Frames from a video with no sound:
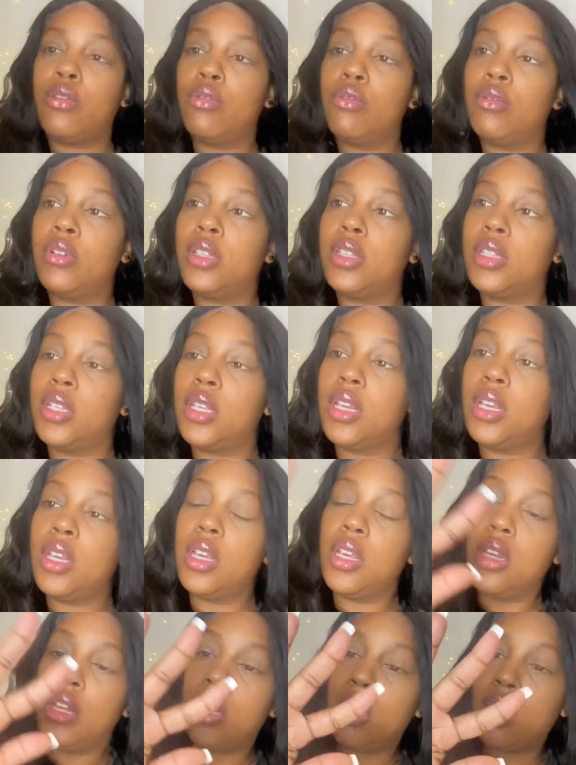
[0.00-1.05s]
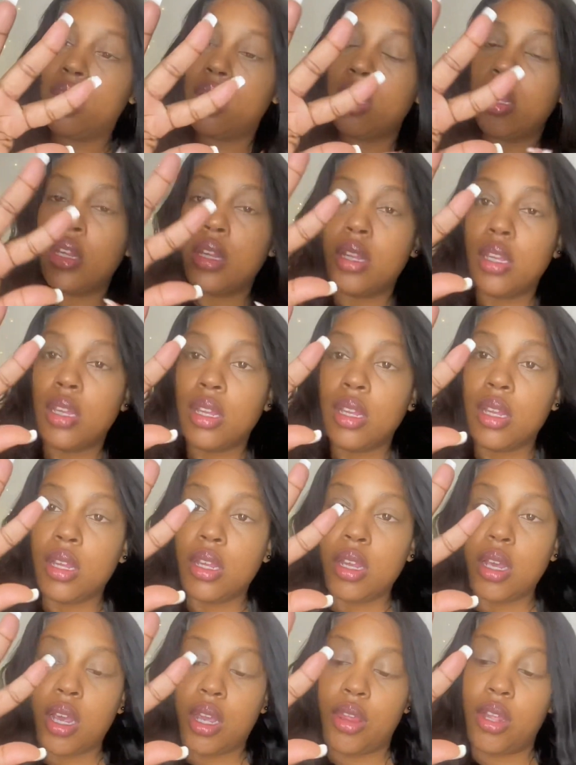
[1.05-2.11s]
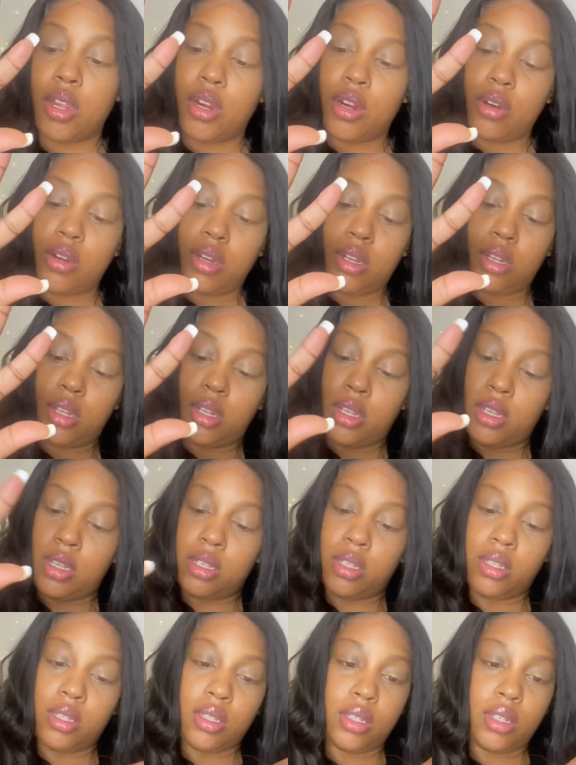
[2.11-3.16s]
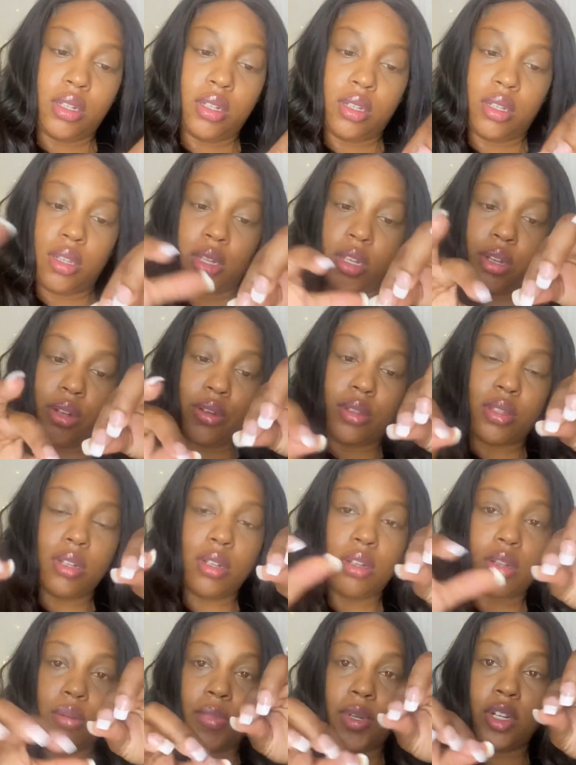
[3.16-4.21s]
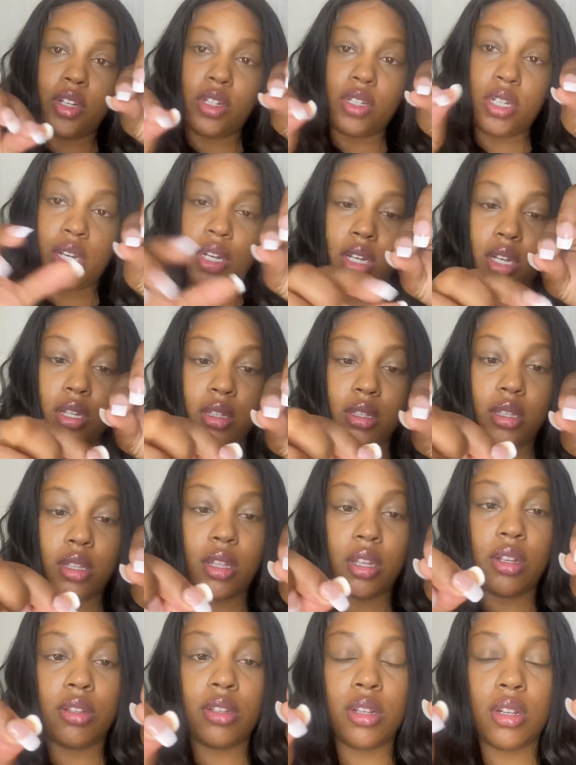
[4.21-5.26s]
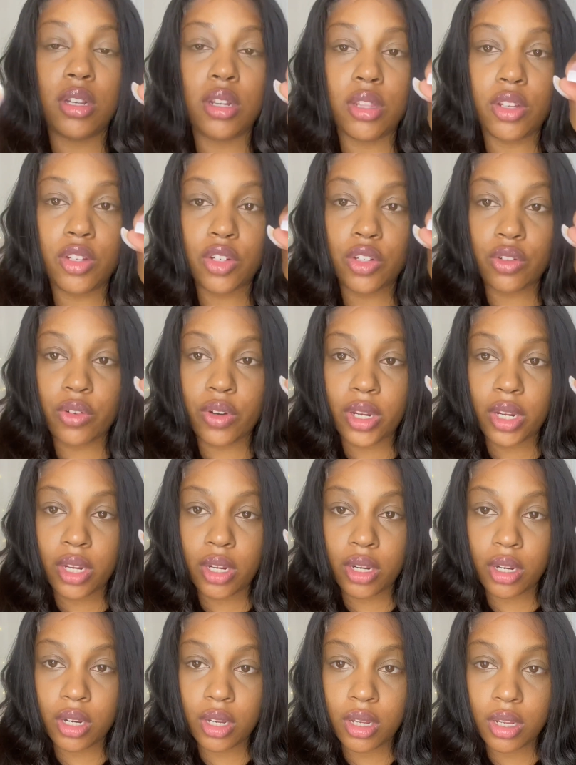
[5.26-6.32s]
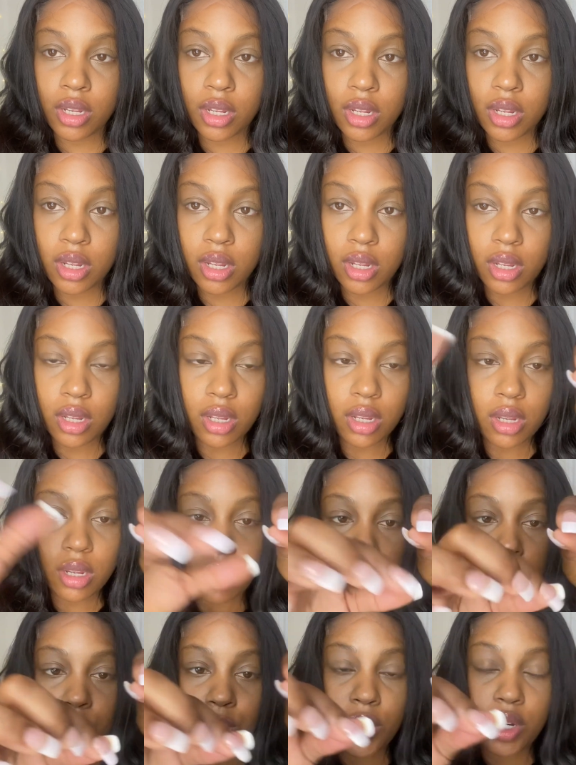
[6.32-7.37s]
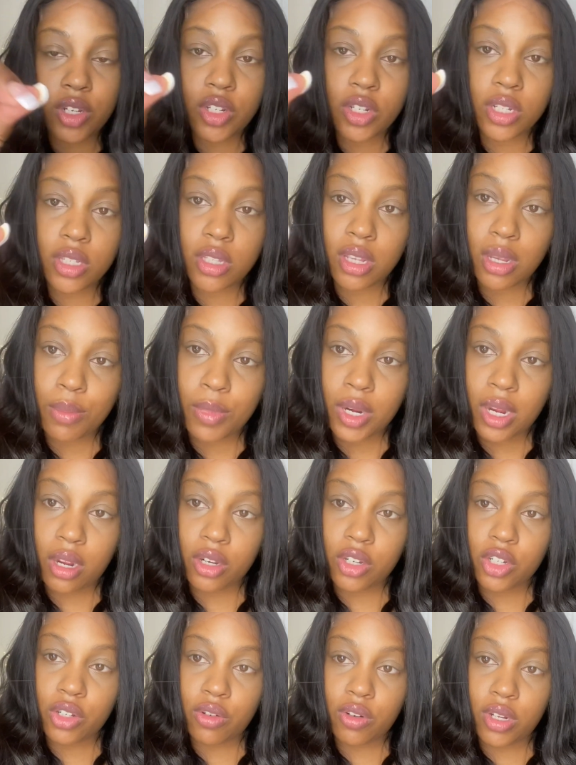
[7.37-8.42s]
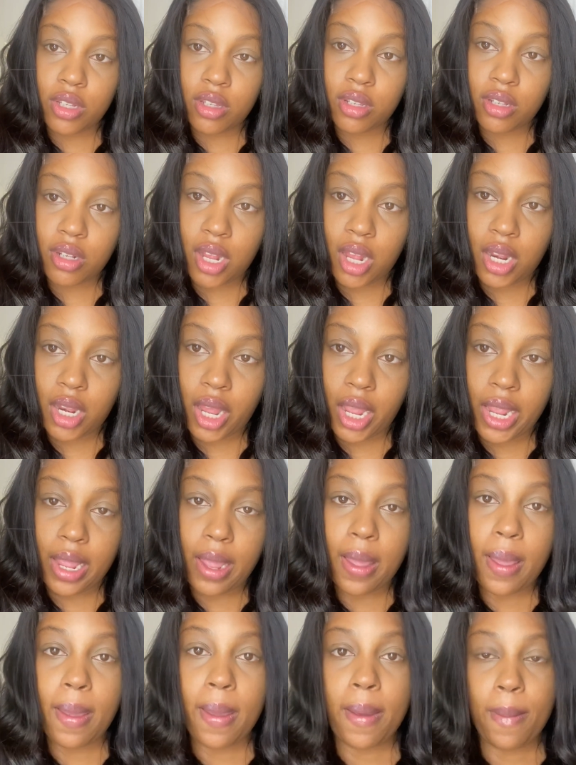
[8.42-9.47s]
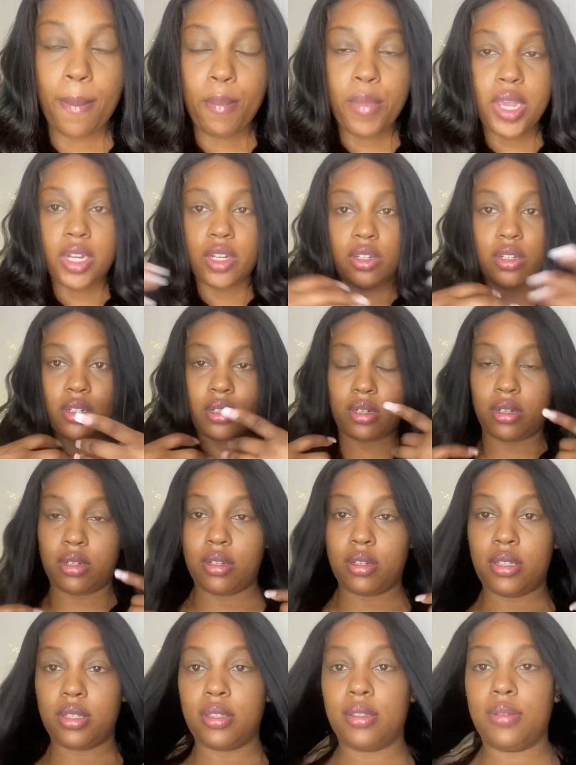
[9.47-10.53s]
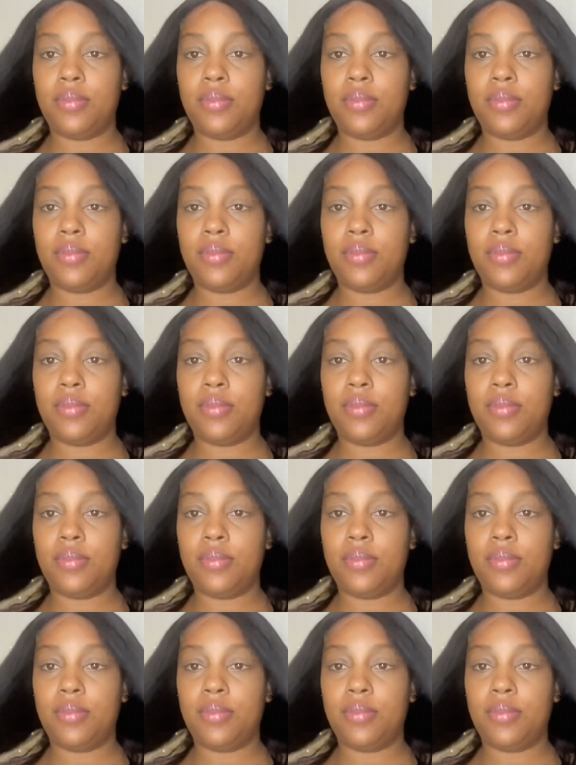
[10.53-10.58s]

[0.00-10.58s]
to see how the hair does. There's a little bit of shedding. See, there's another strand, but it's just coming out in strands and not like big chunks.